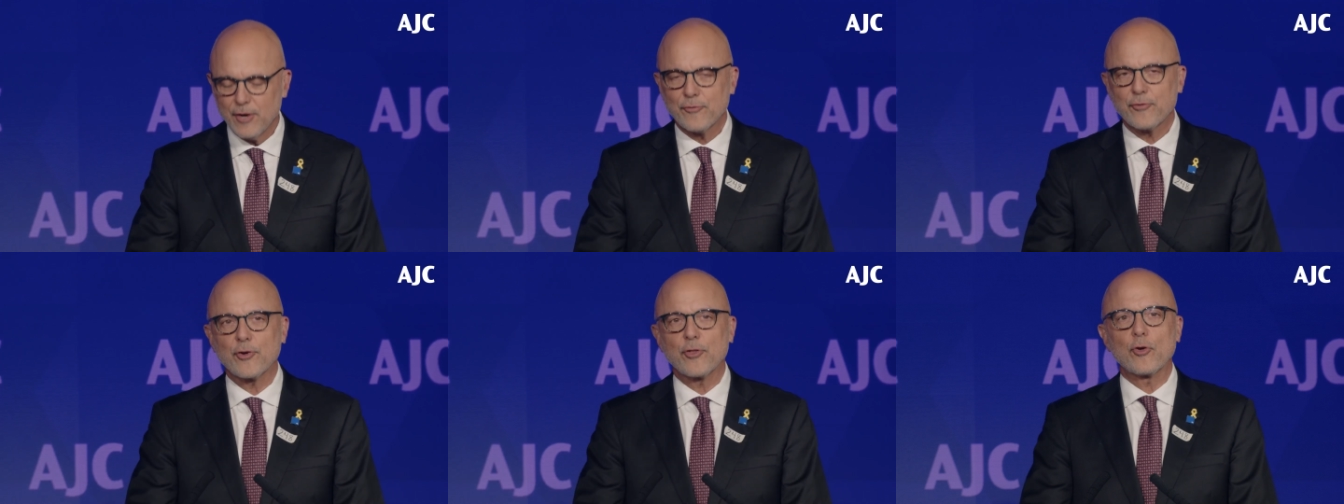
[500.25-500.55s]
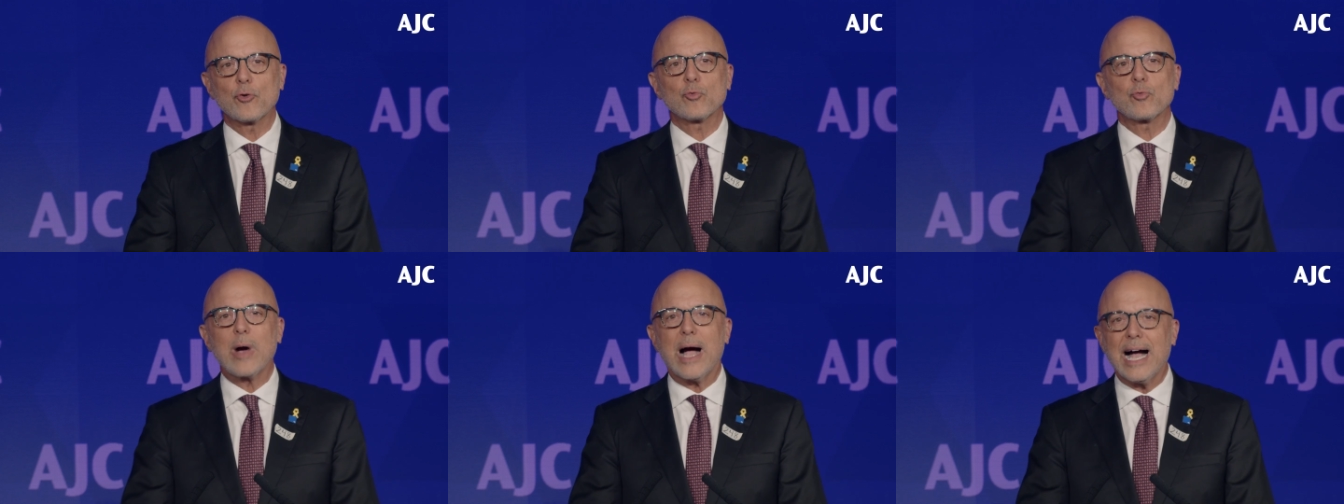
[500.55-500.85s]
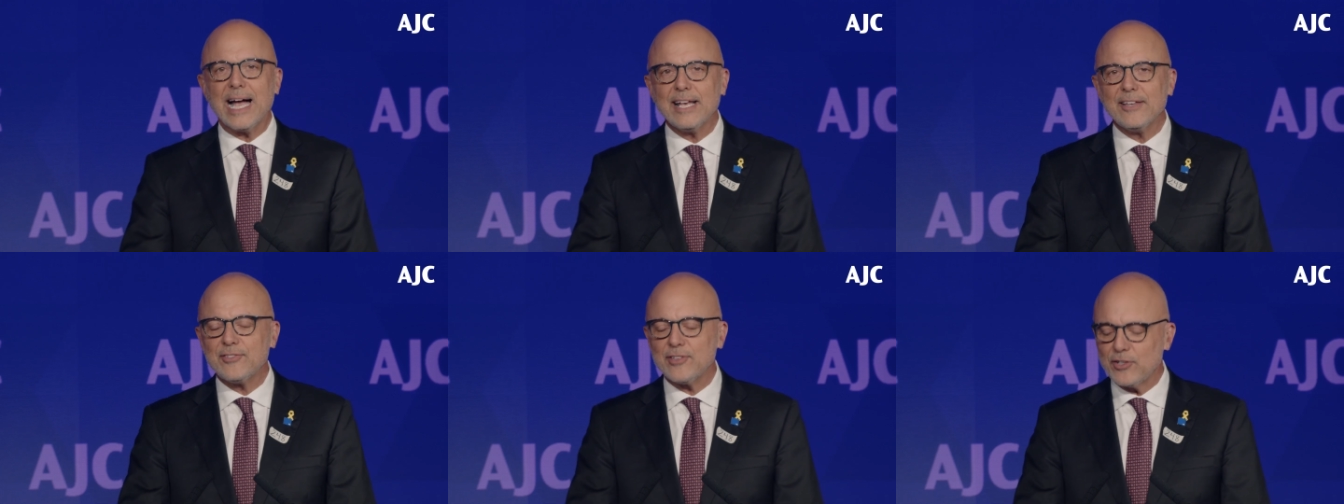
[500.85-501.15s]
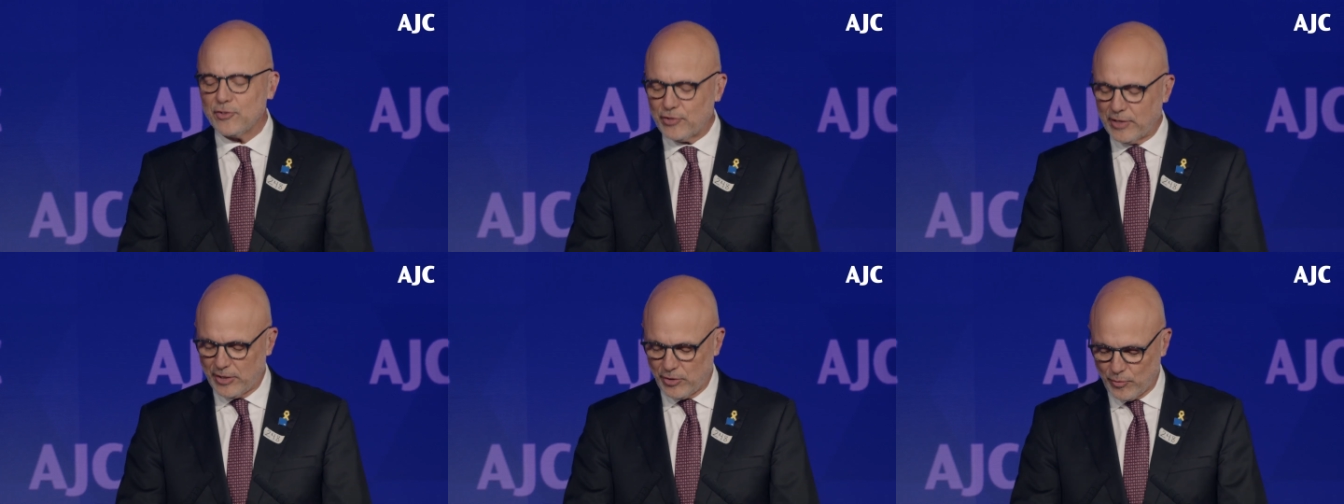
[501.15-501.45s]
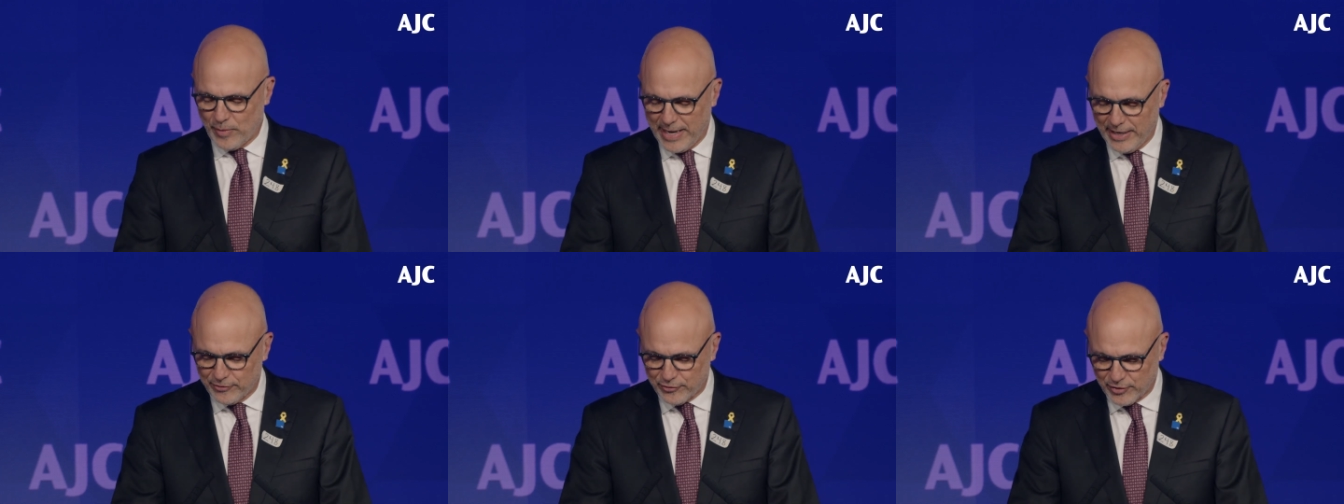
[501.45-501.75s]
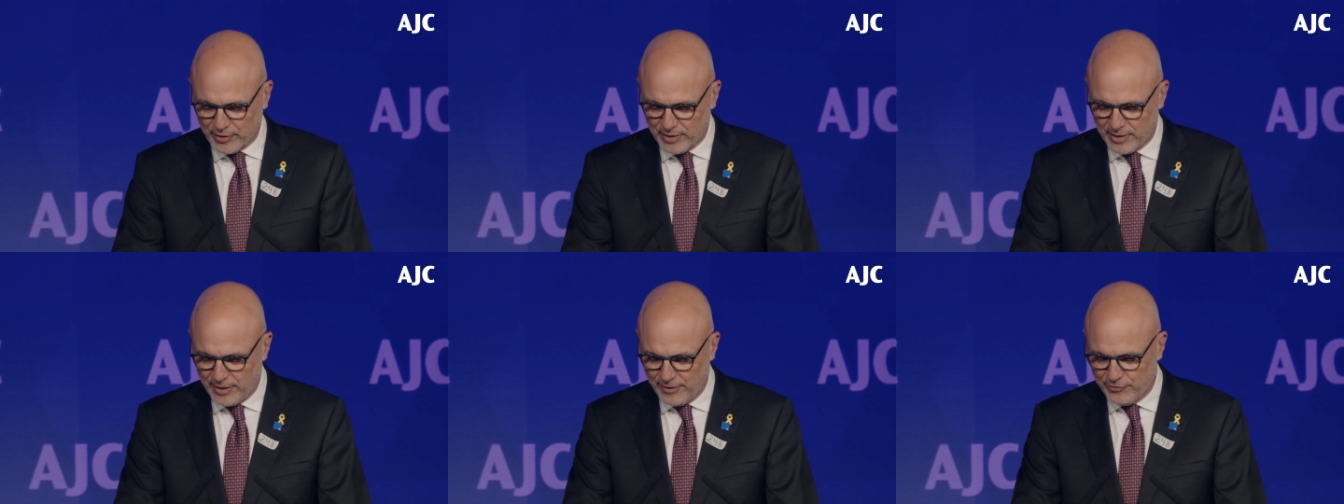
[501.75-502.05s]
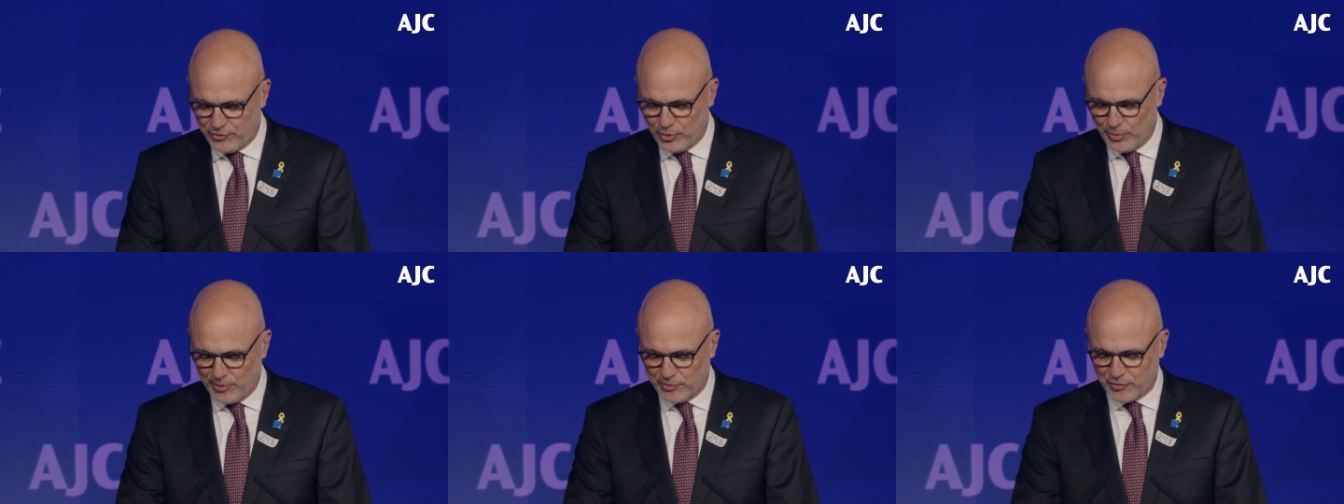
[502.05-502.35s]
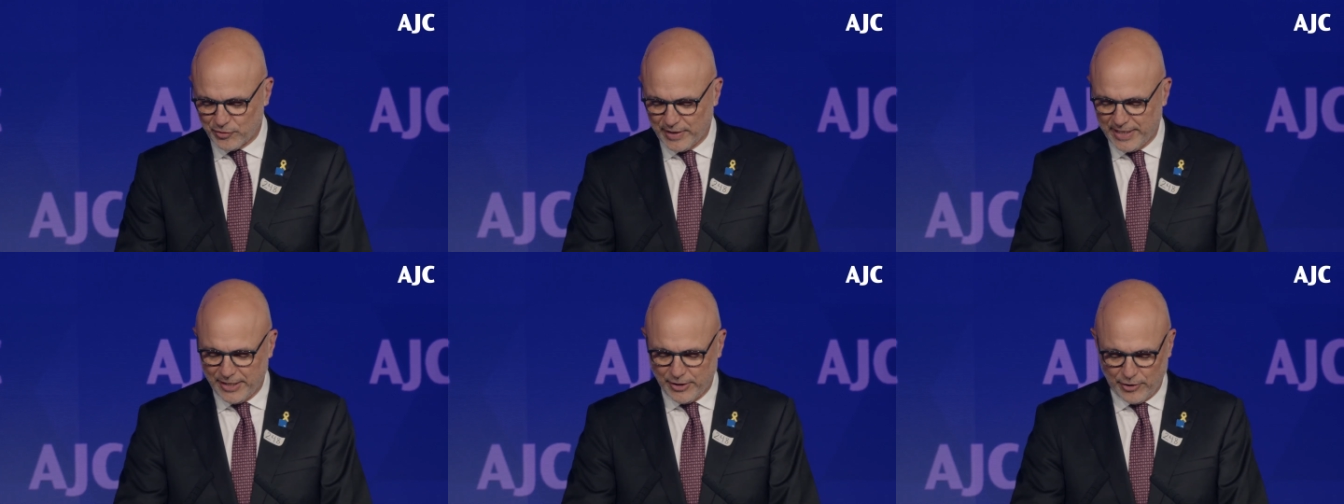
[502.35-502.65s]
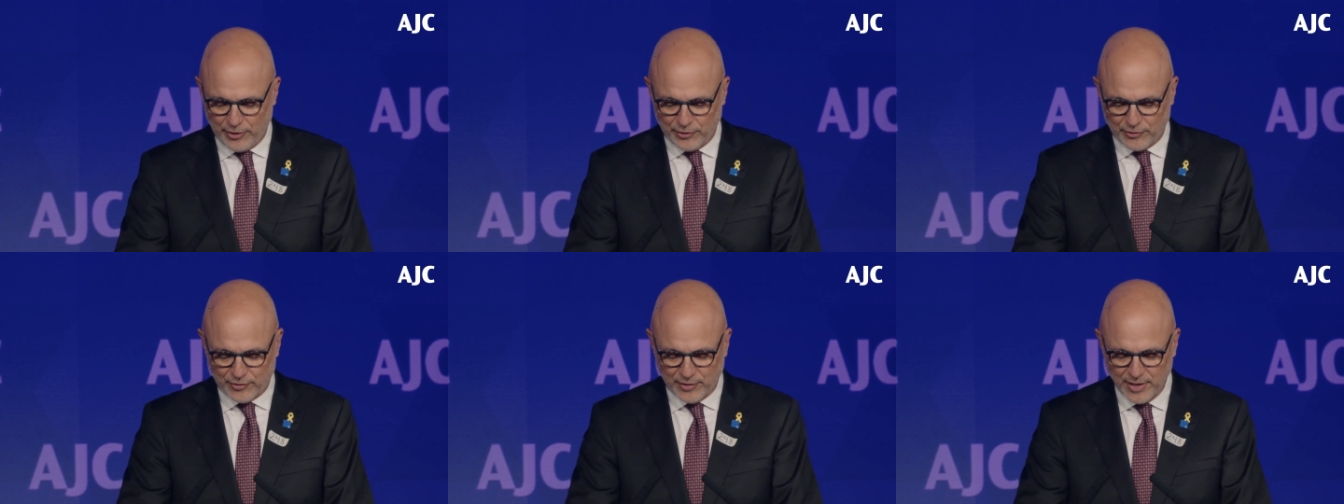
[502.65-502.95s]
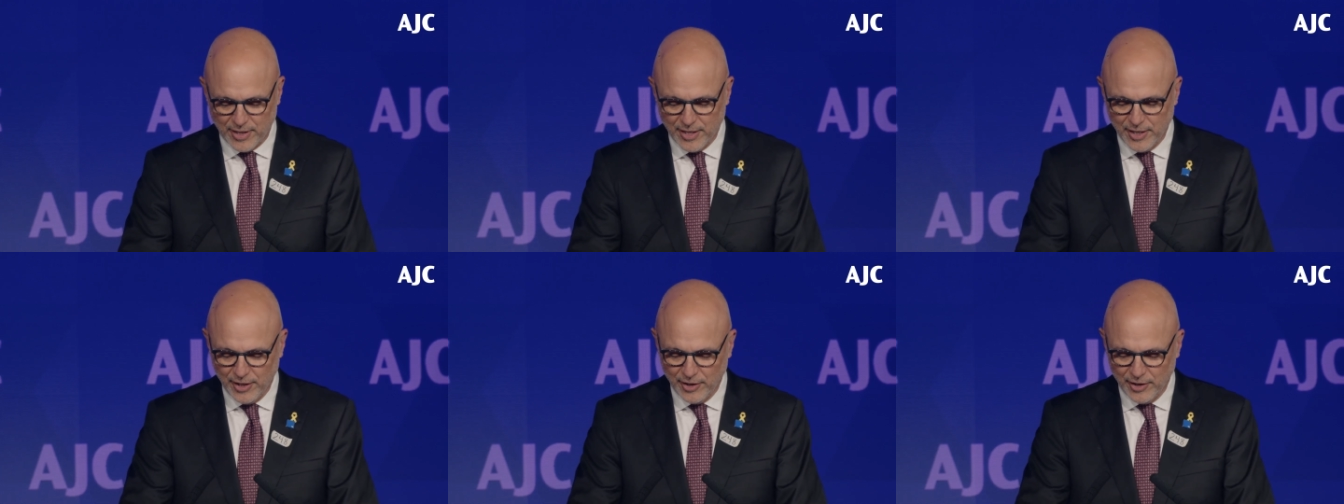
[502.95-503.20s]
for the rising generation of Jewish leaders